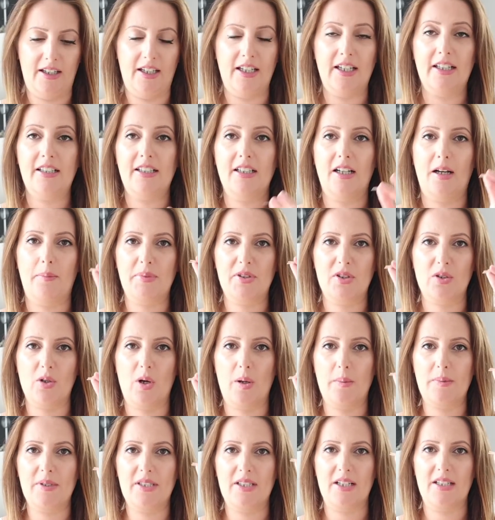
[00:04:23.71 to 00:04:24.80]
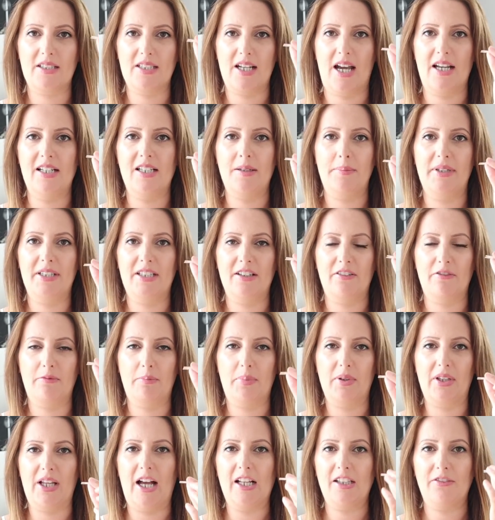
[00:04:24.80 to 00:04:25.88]
It absorbs a tiny bit of
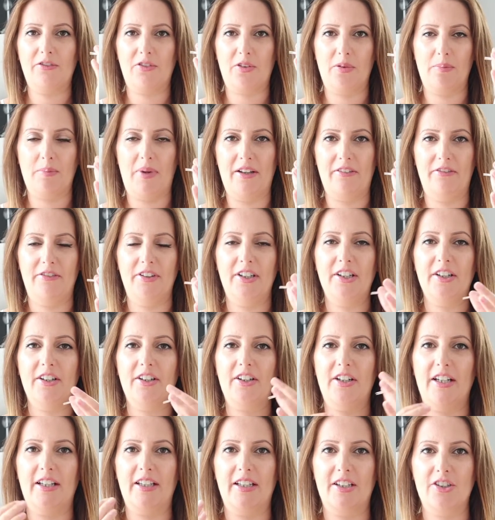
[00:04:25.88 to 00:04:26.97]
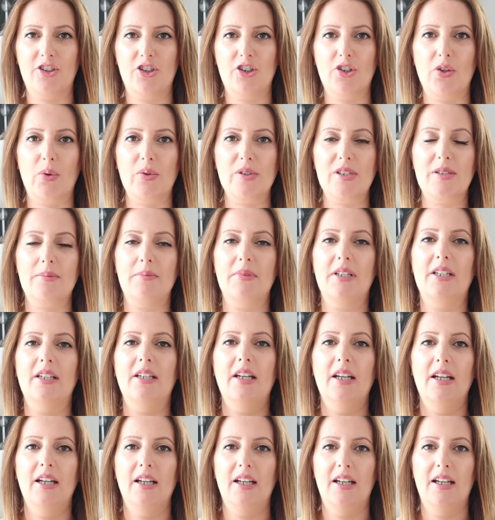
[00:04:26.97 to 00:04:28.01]
blood from my finger and then shows me